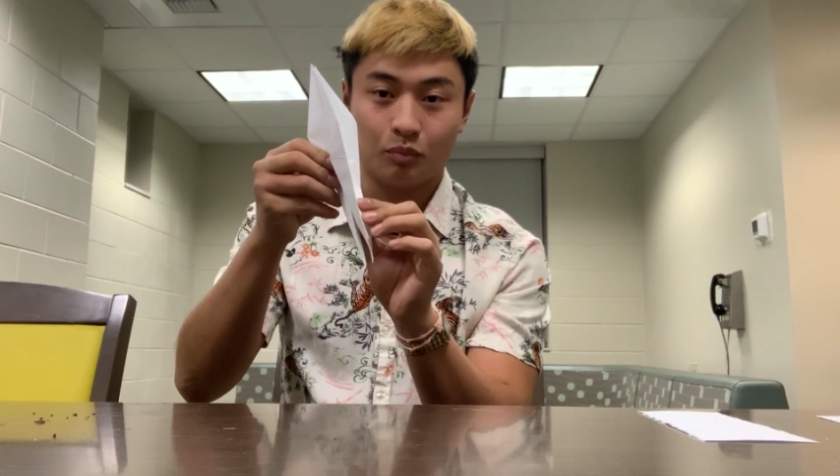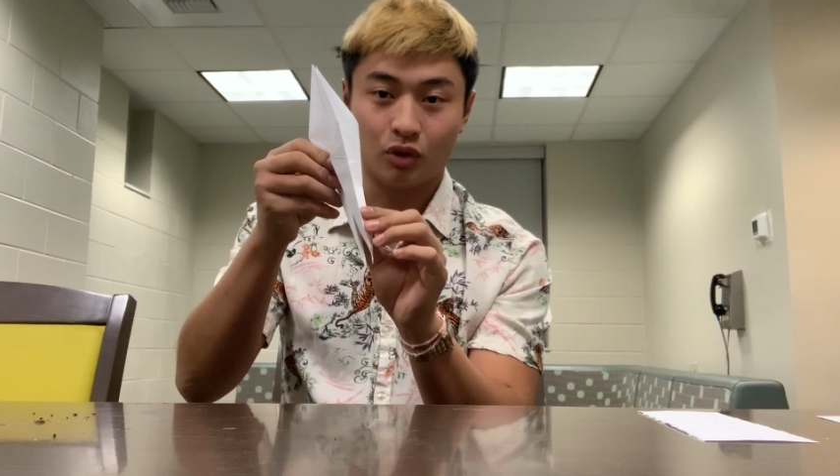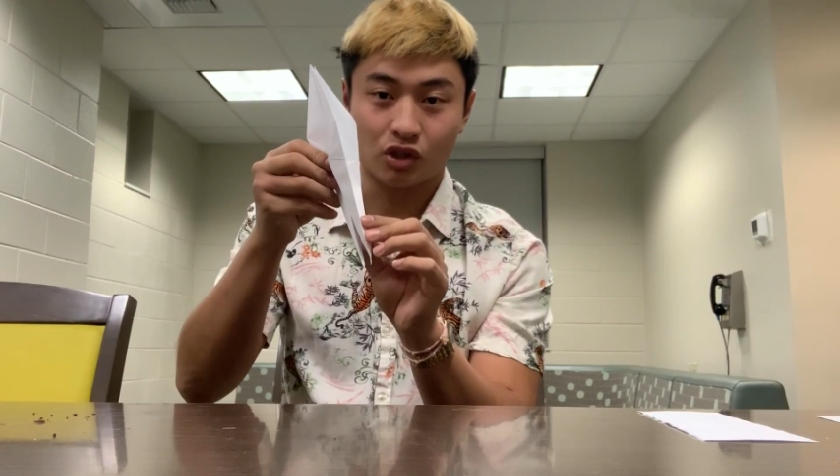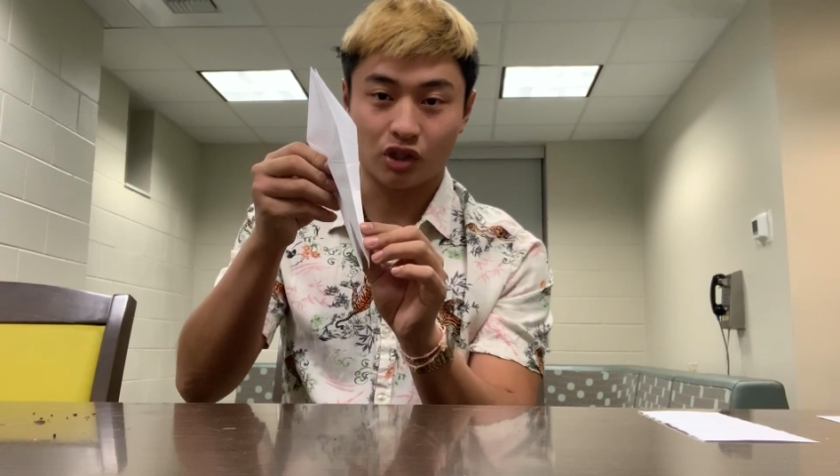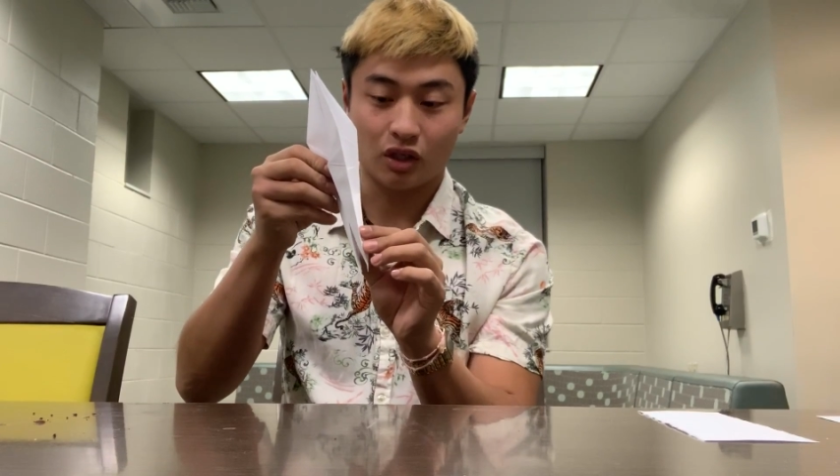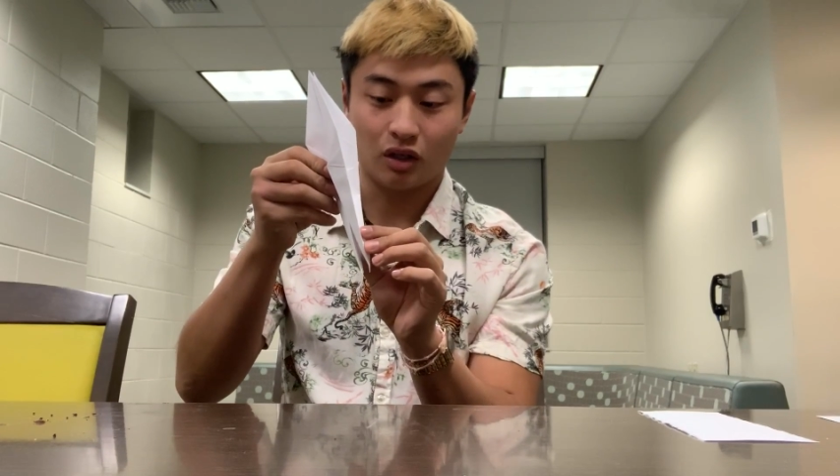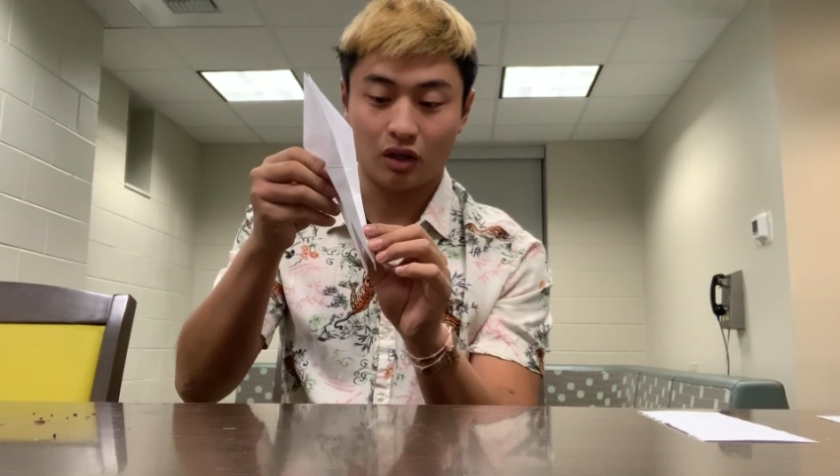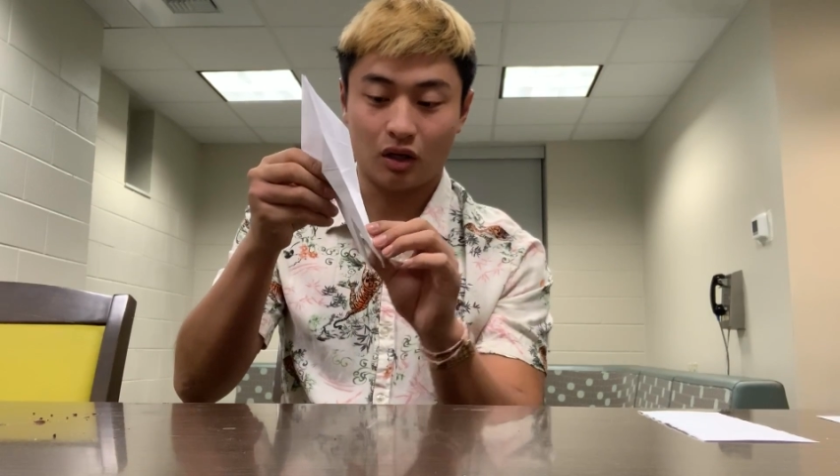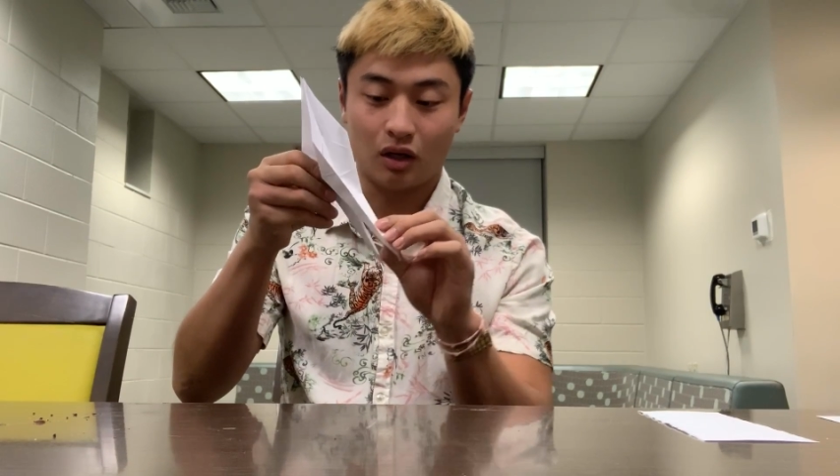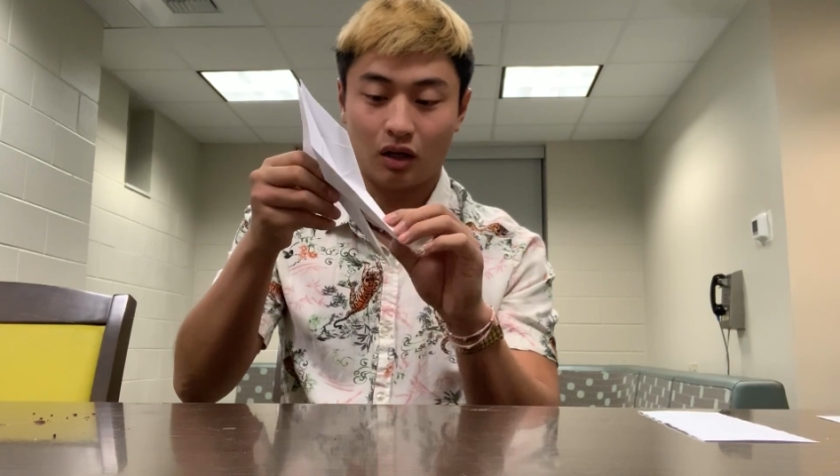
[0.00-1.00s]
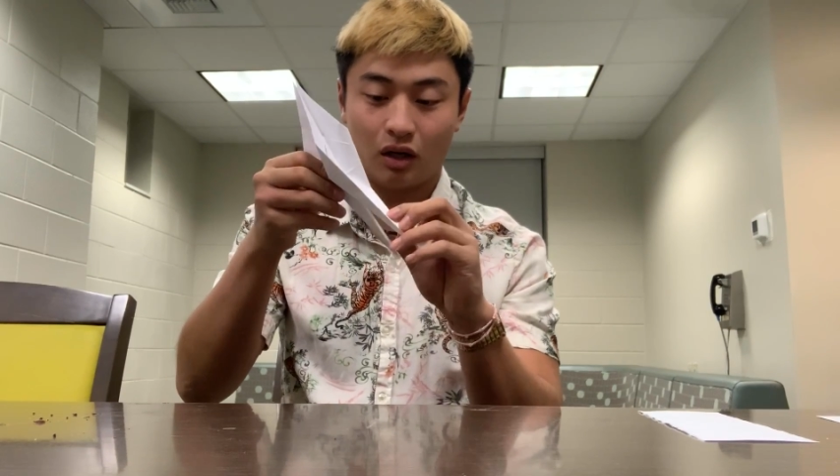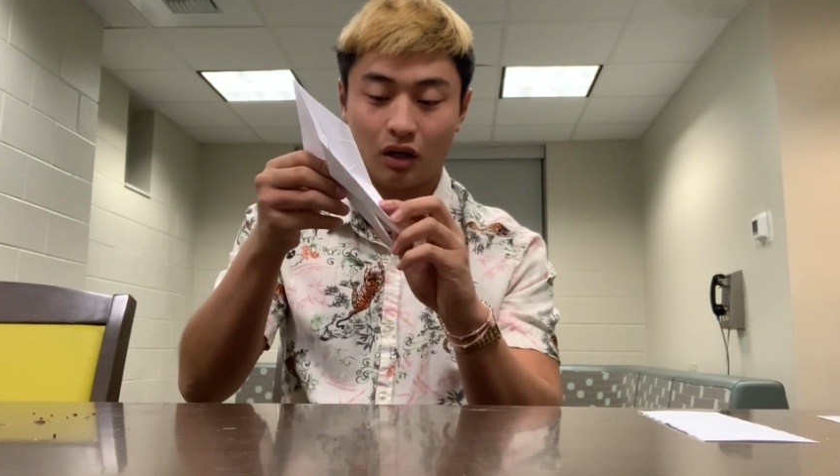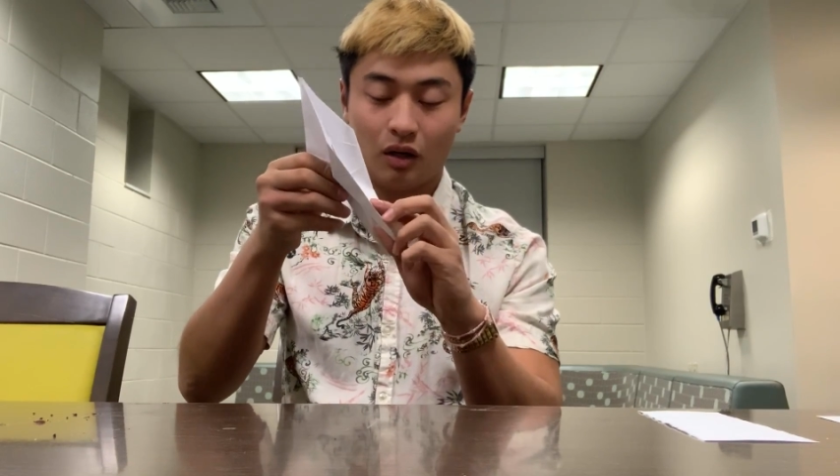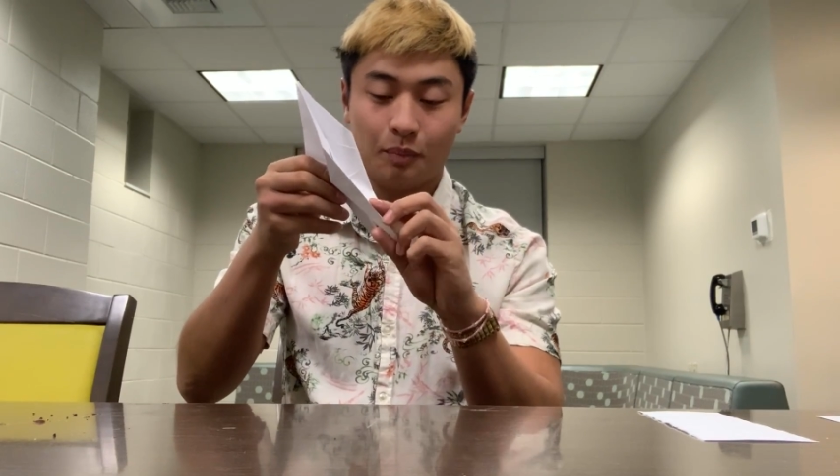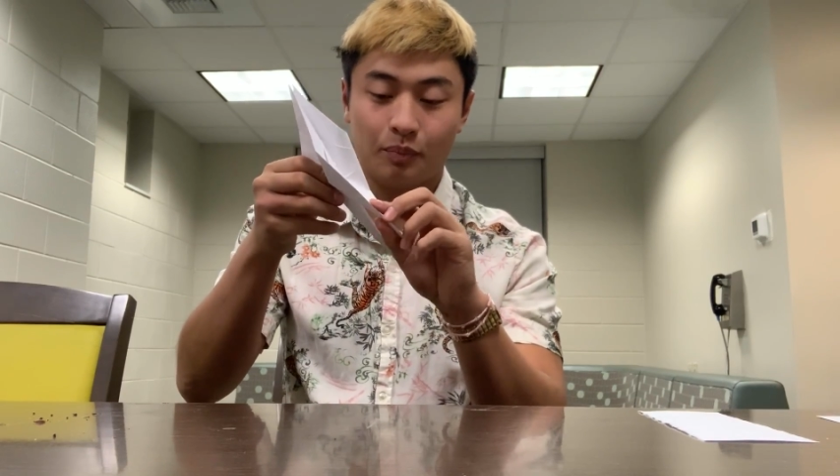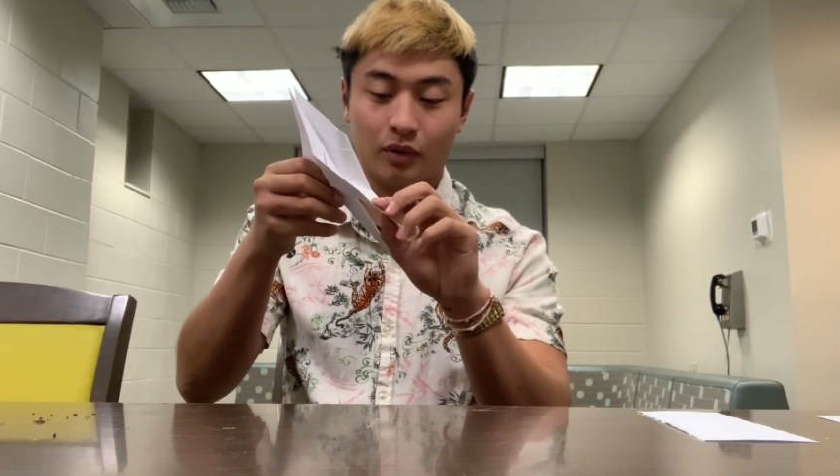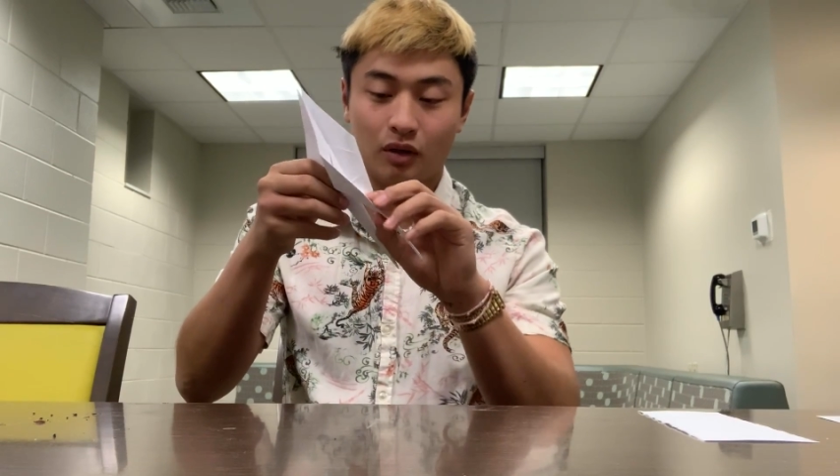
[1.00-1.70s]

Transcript: push it up,